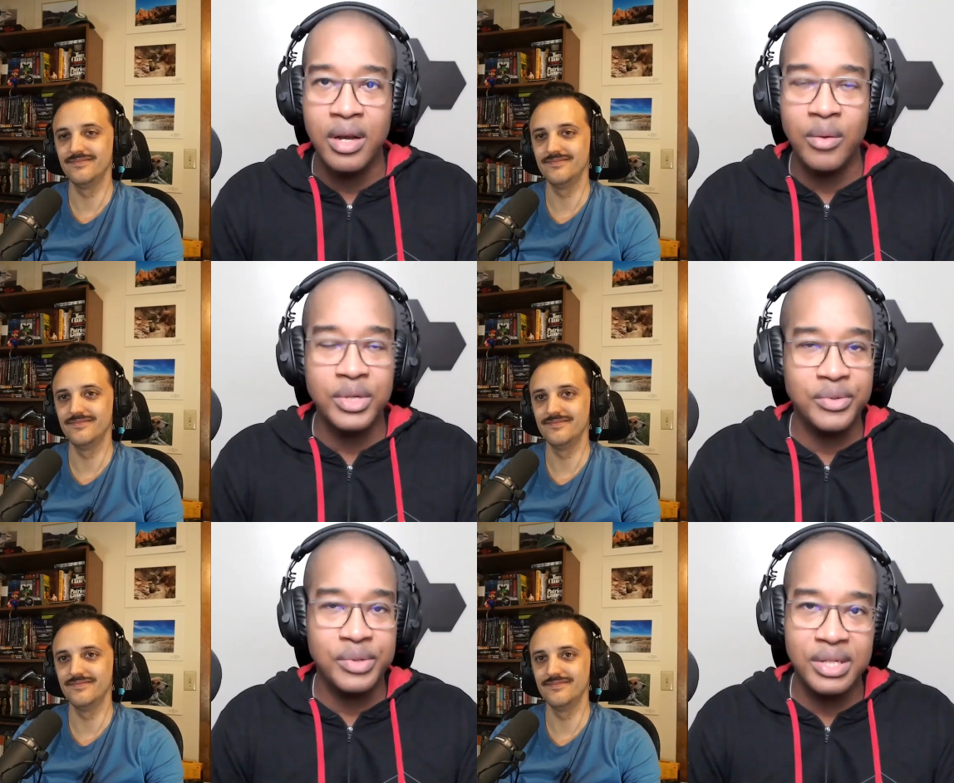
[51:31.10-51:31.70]
Speaker 1: uh,
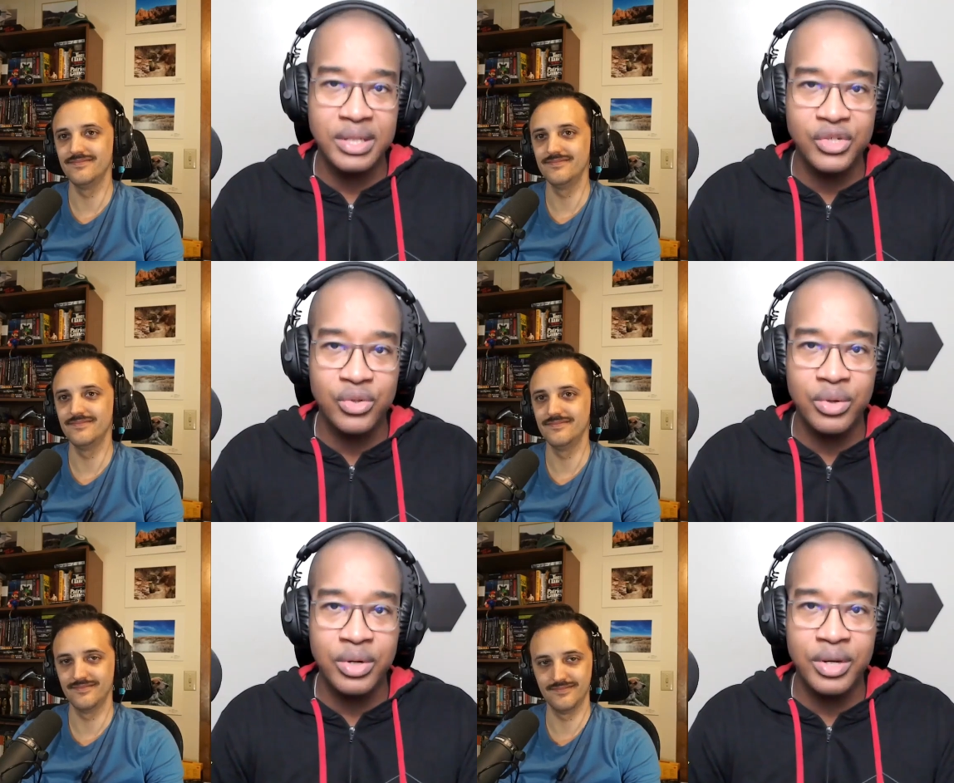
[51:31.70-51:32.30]
which we still
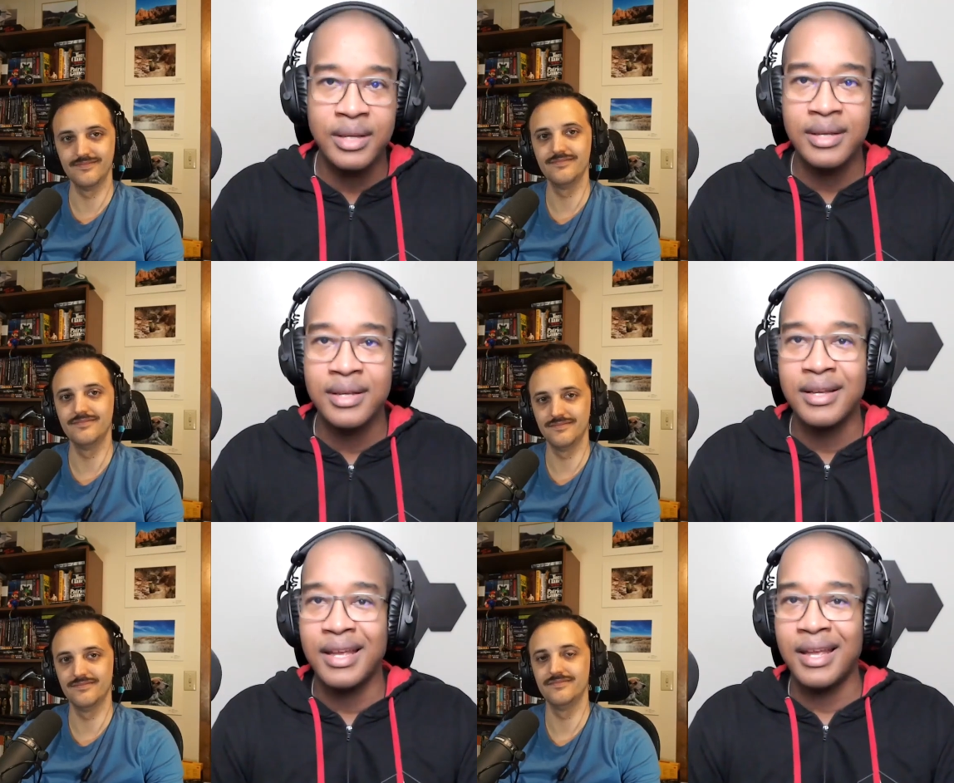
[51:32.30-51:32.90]
enjoy.
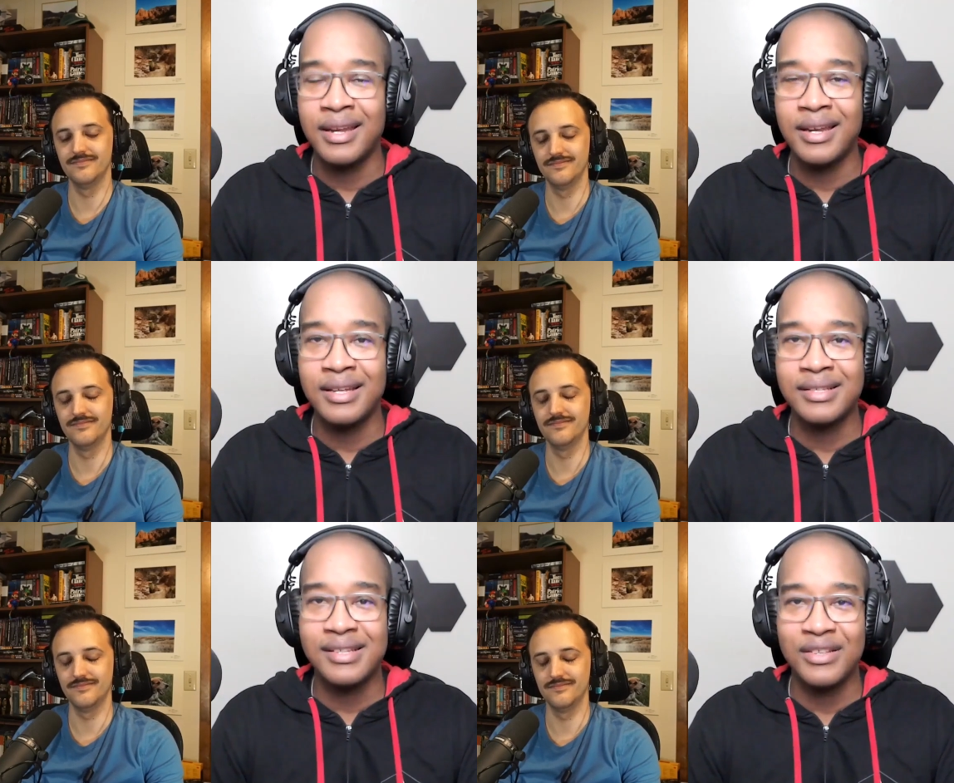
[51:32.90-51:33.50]
And
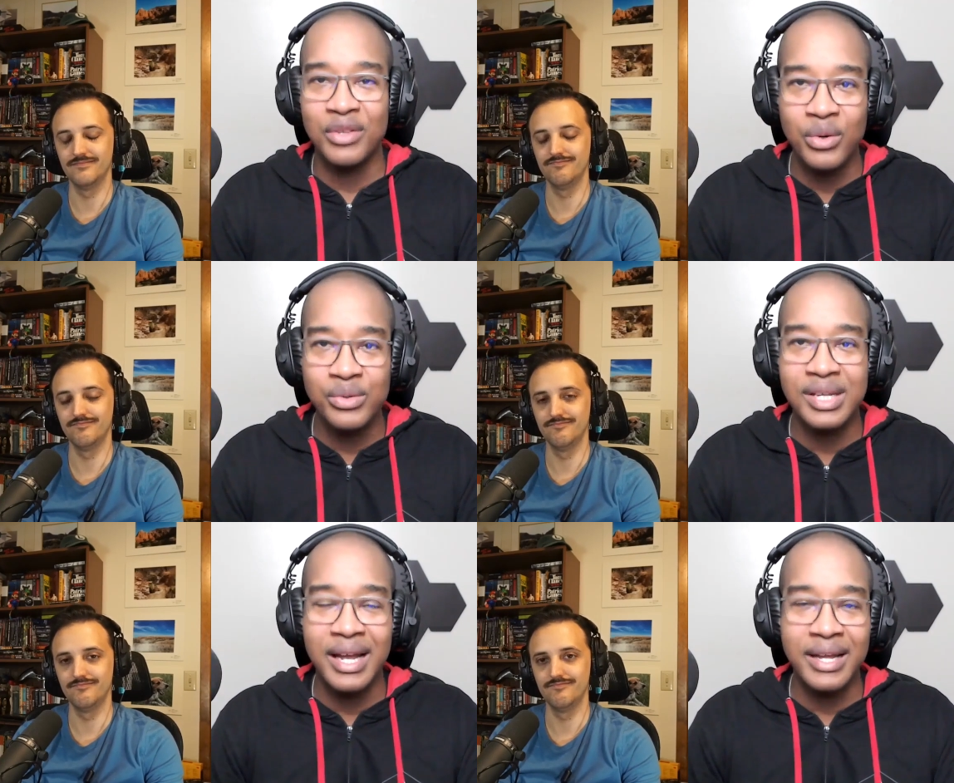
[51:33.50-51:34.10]
it's
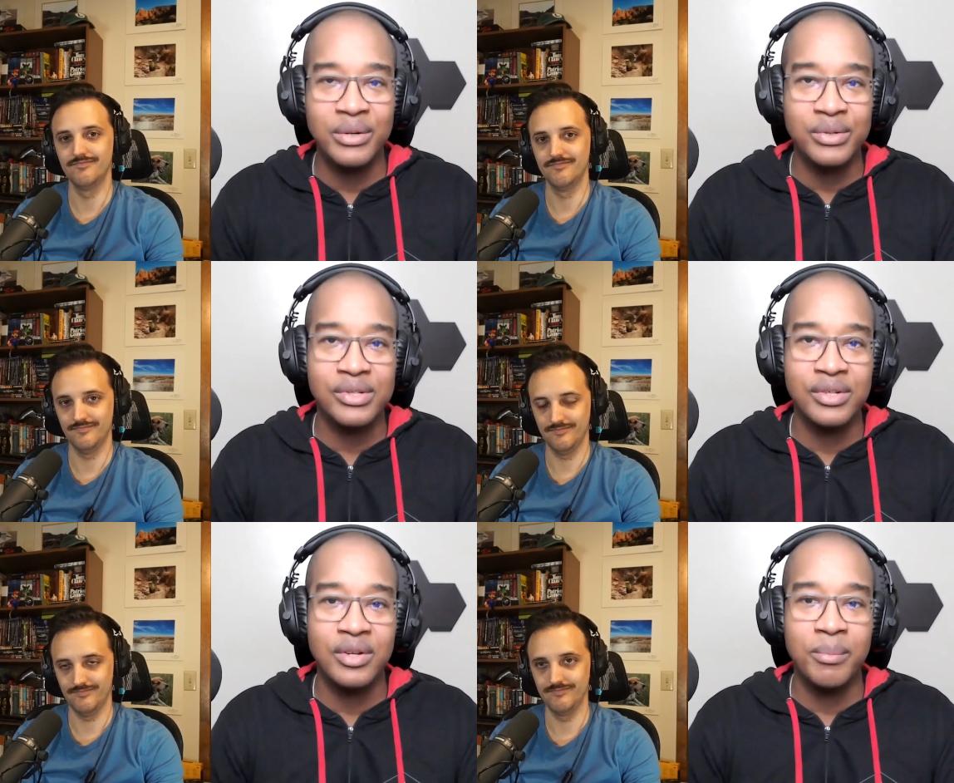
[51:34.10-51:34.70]
those
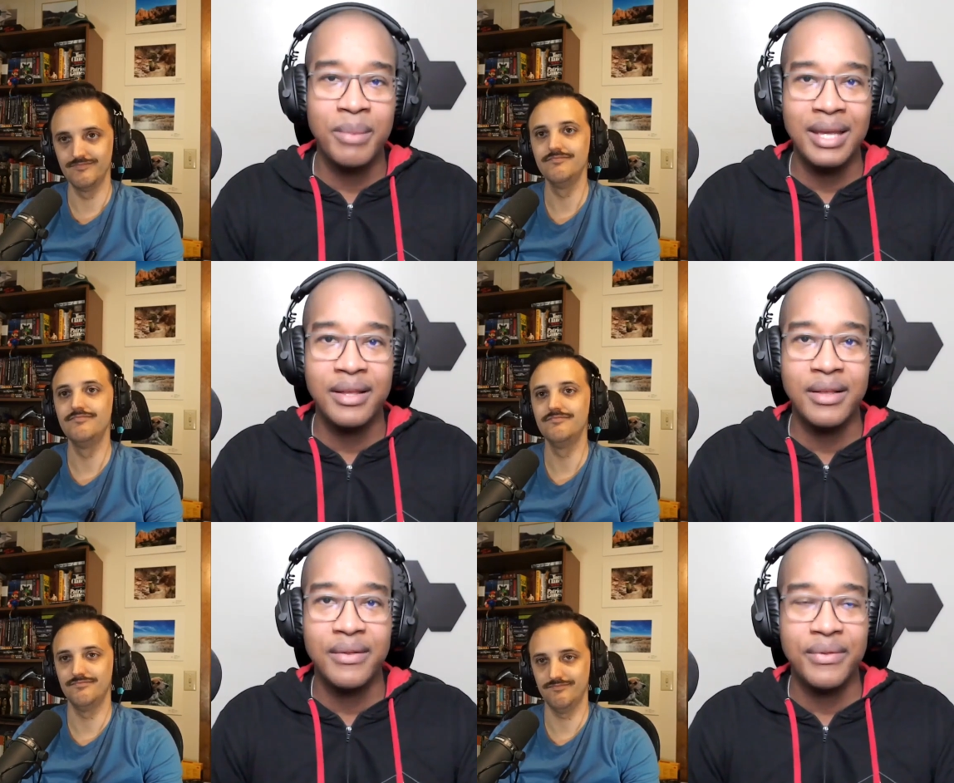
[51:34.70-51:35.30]
titles, you know, make
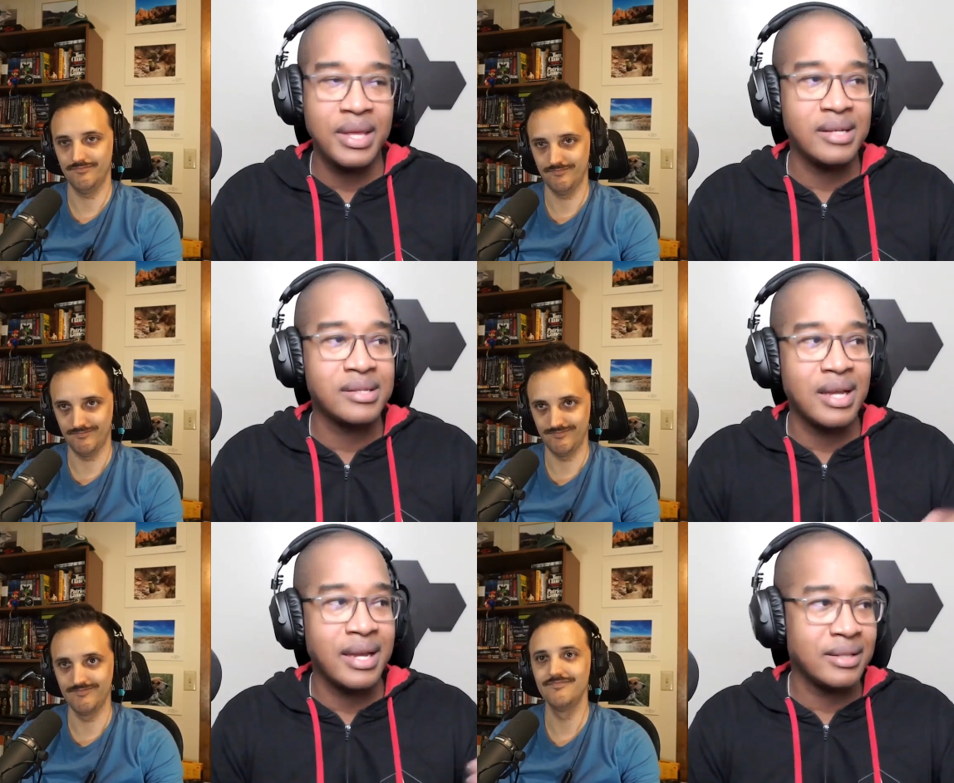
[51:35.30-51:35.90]

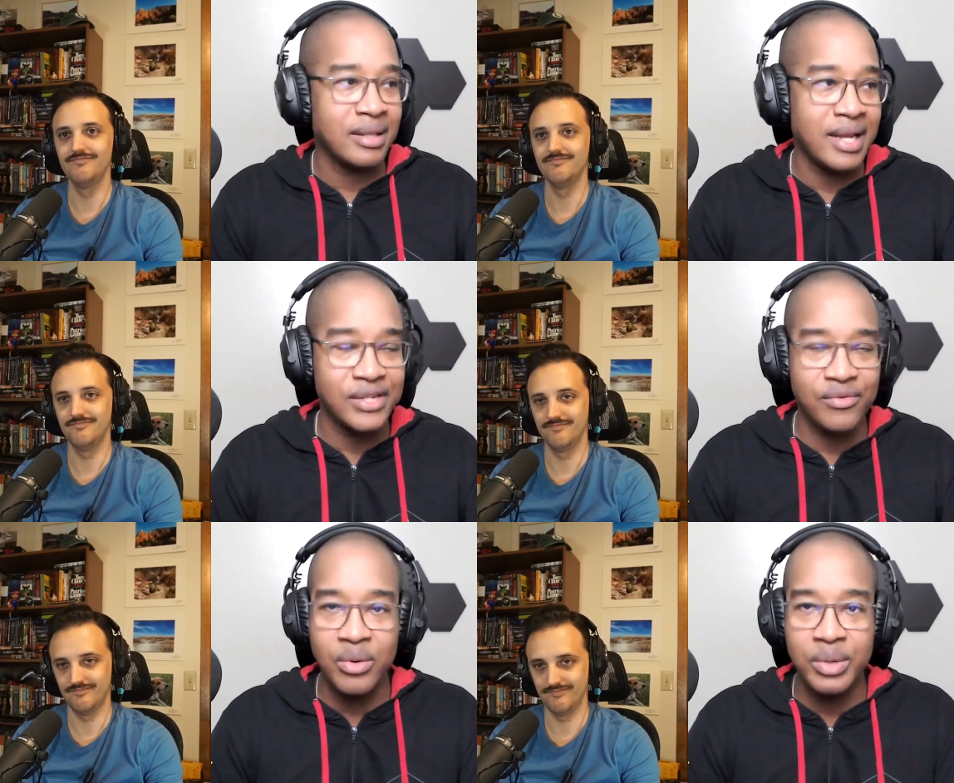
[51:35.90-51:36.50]
things like The
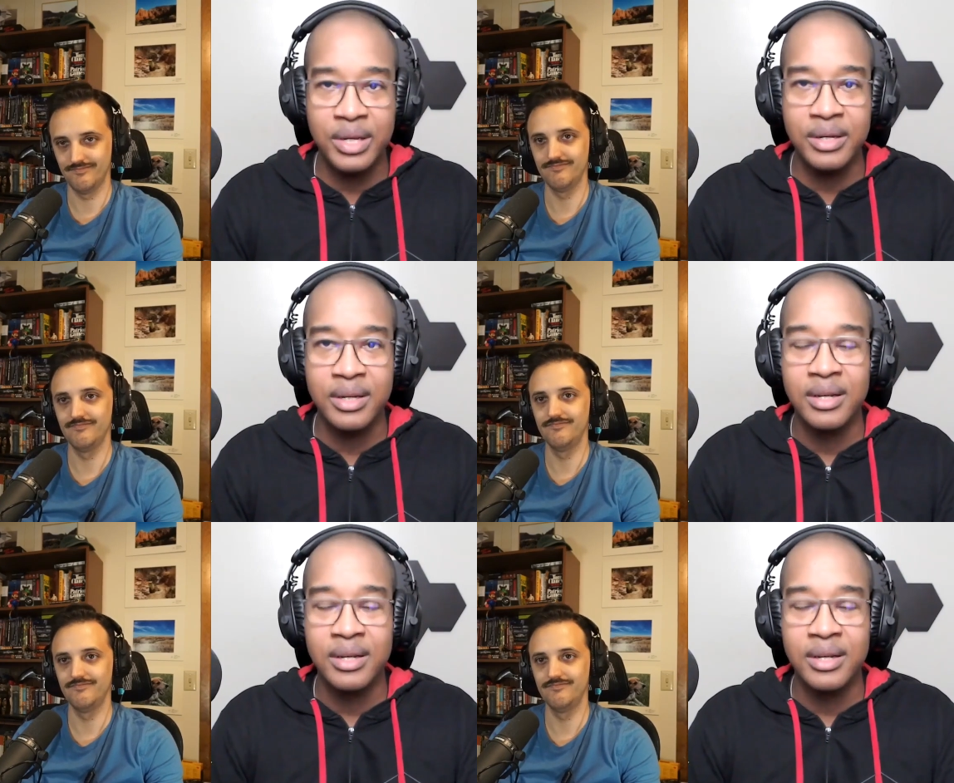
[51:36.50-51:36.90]
Last Ronin